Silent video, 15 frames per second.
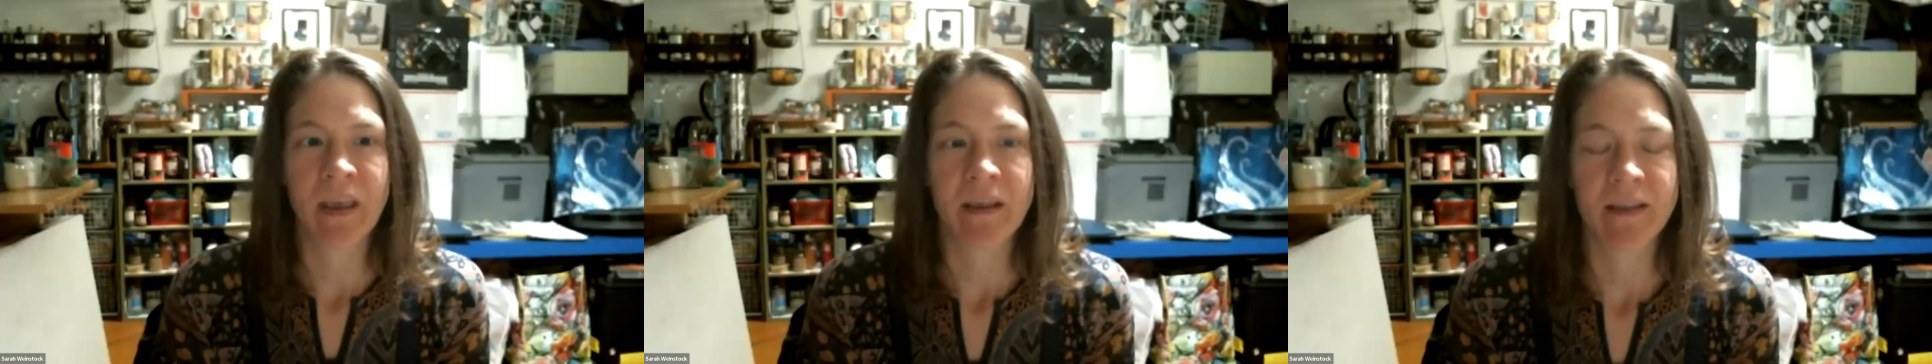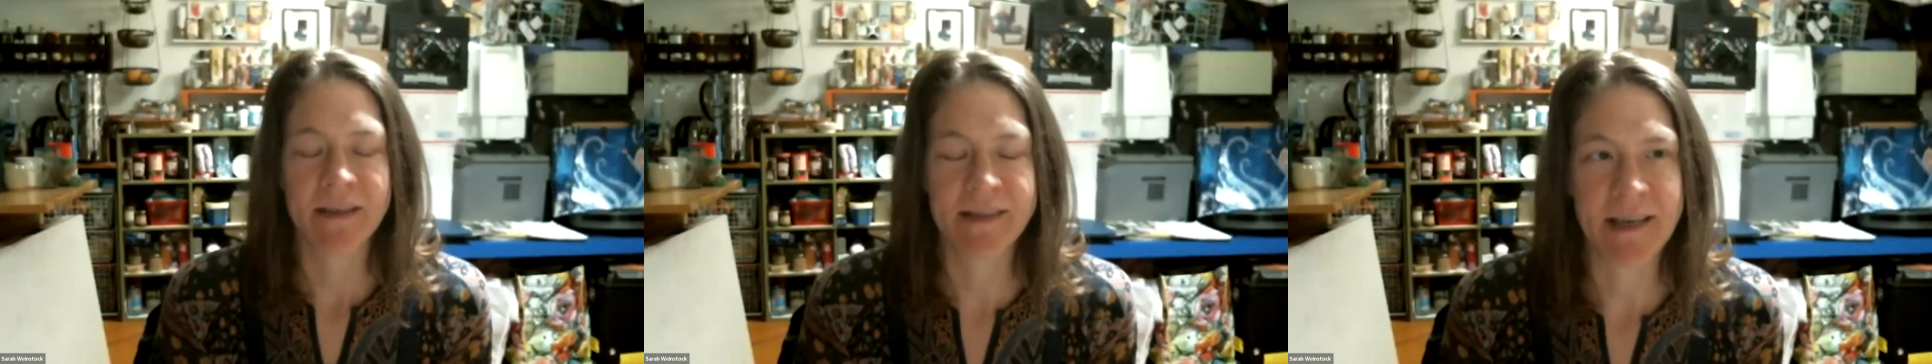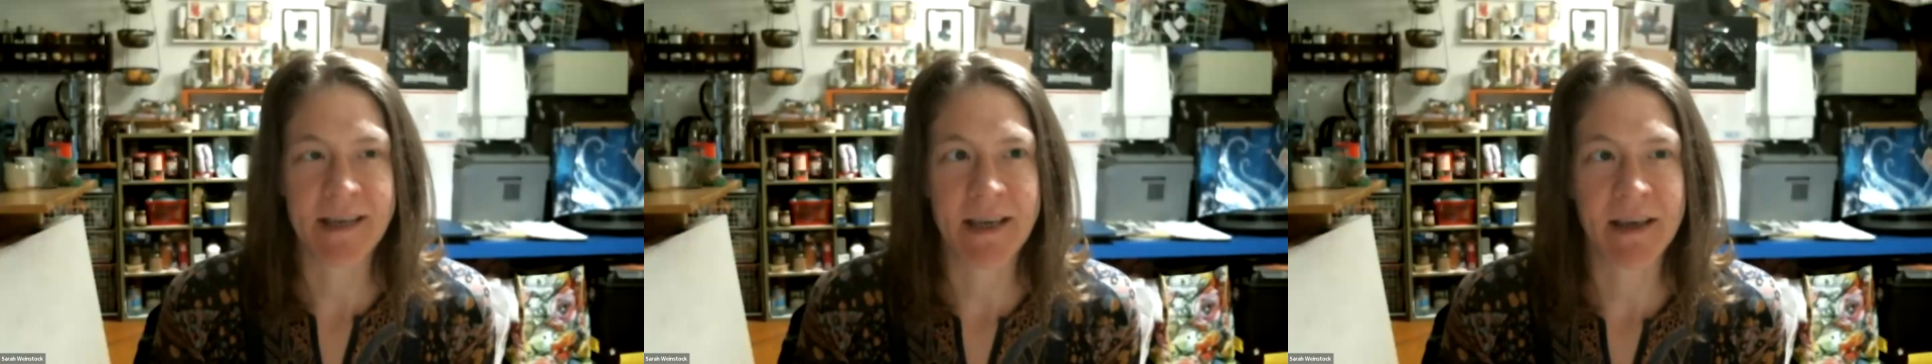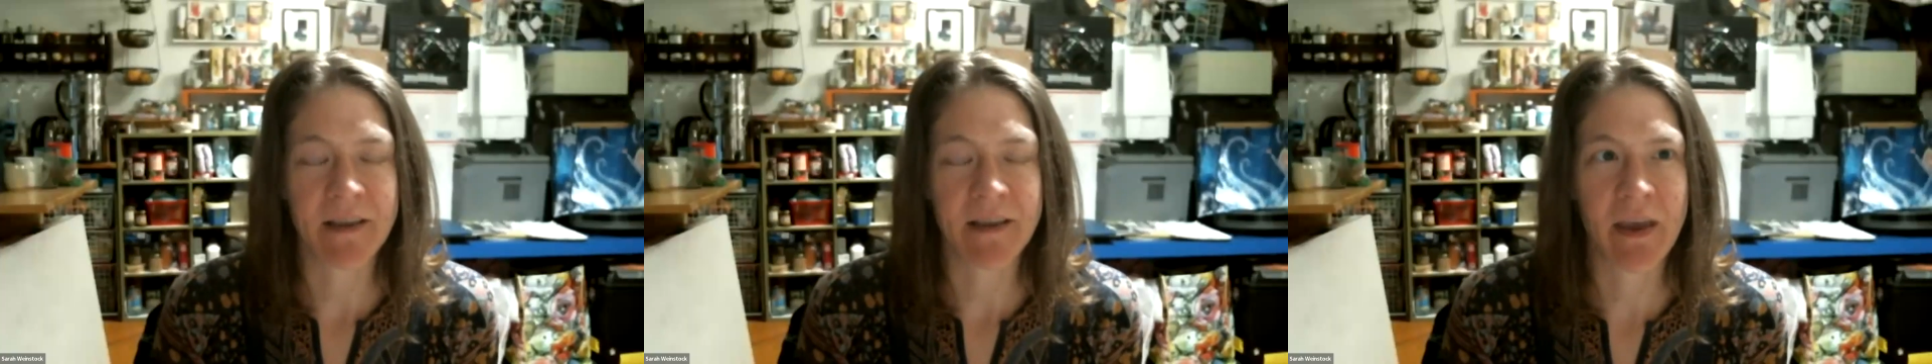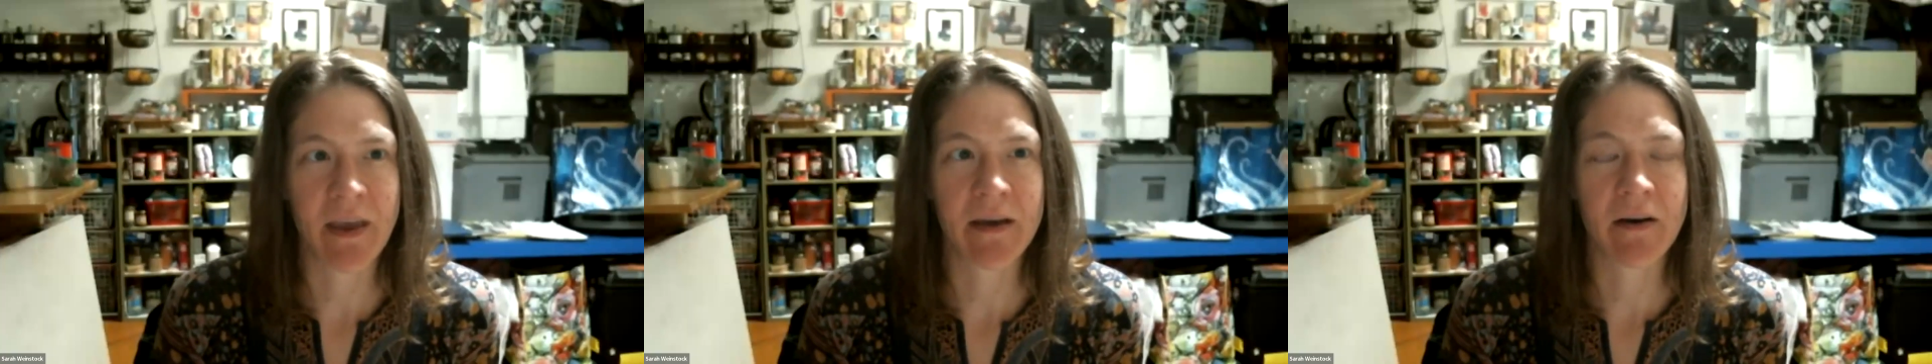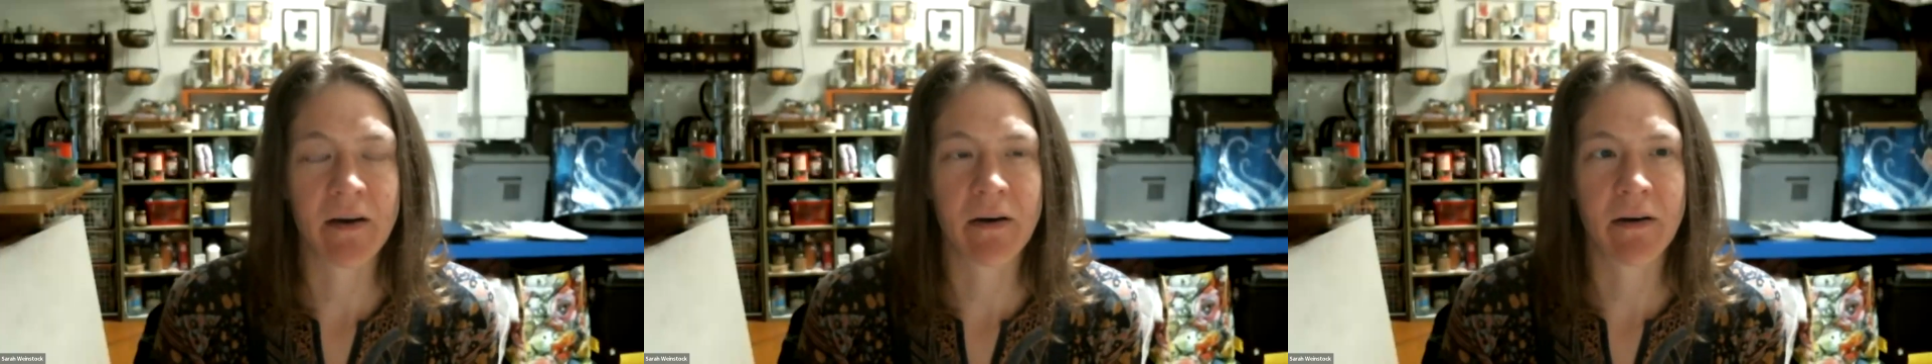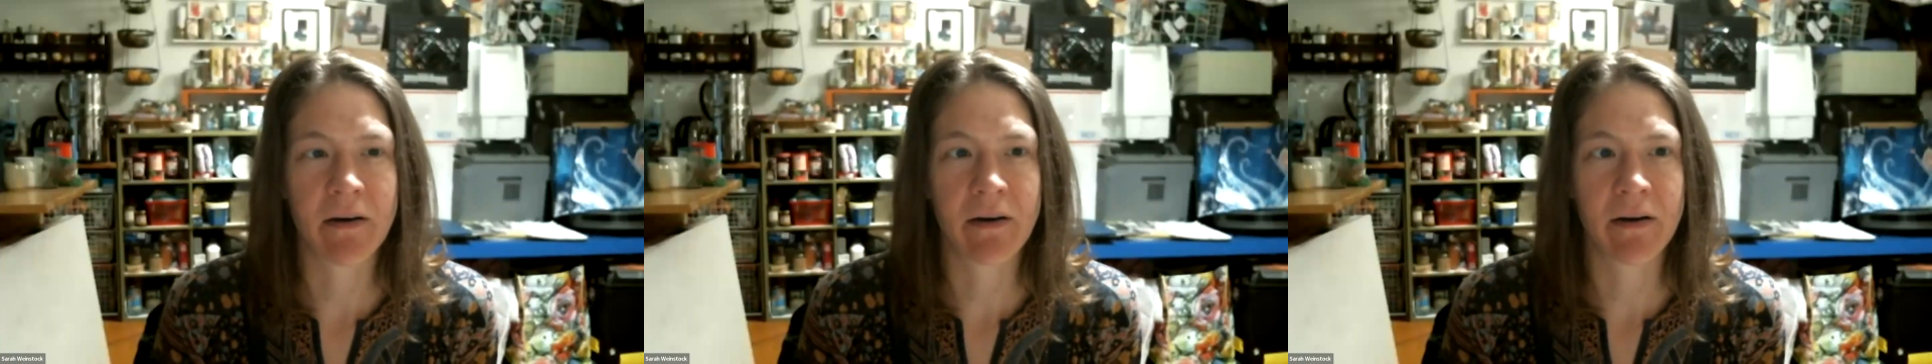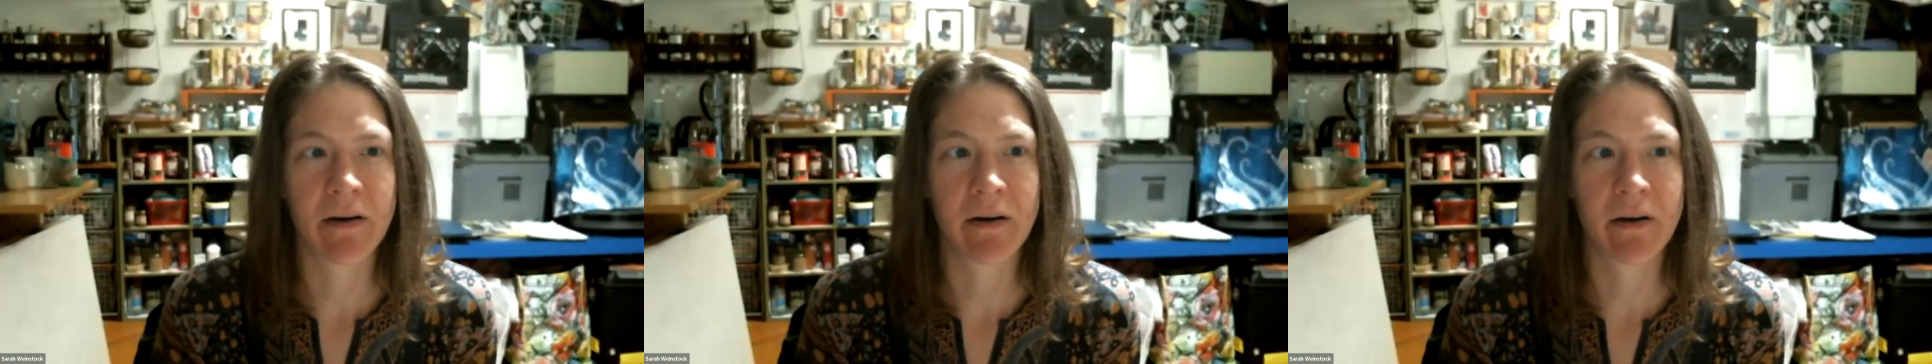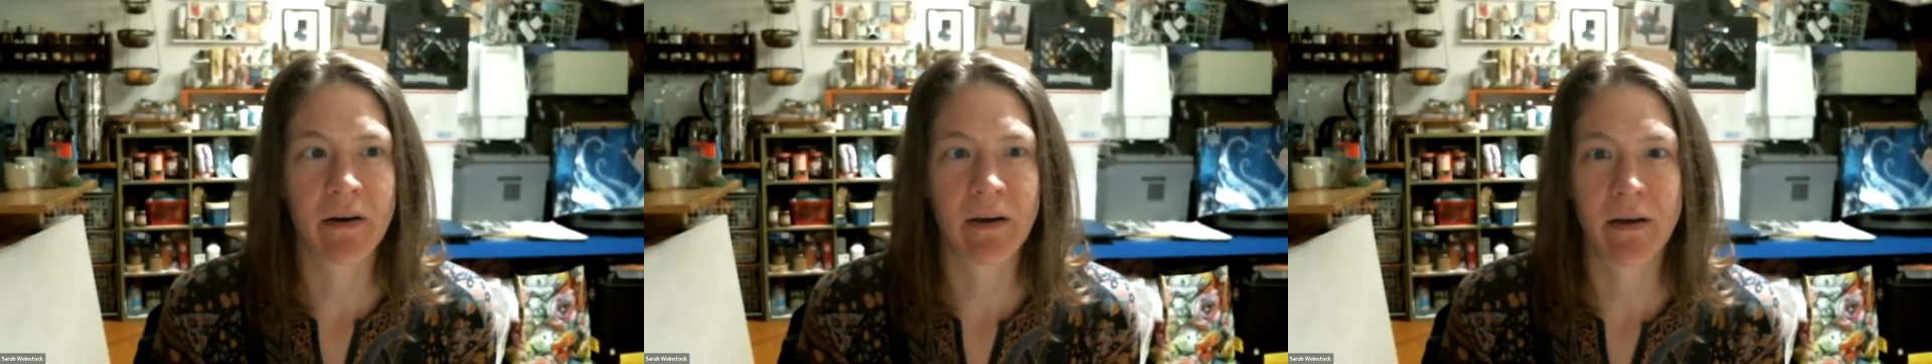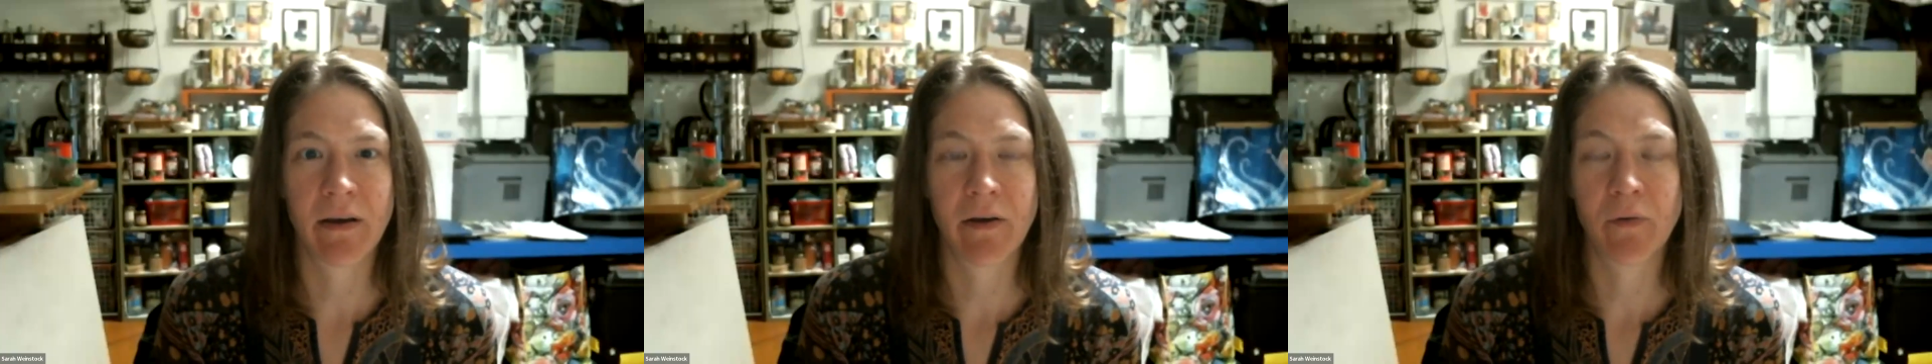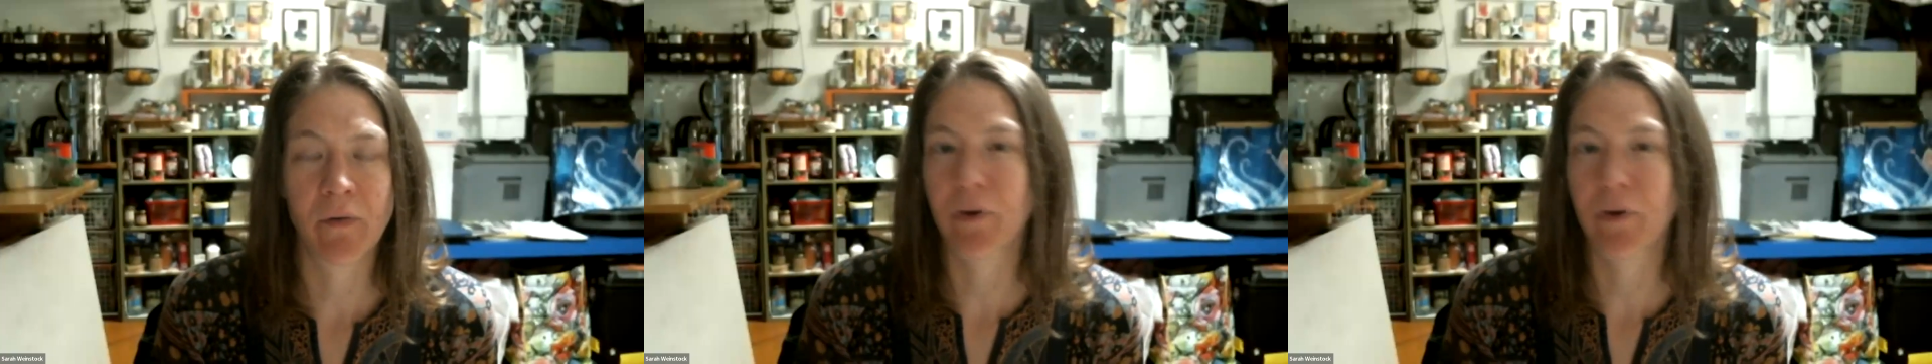Let's see. They are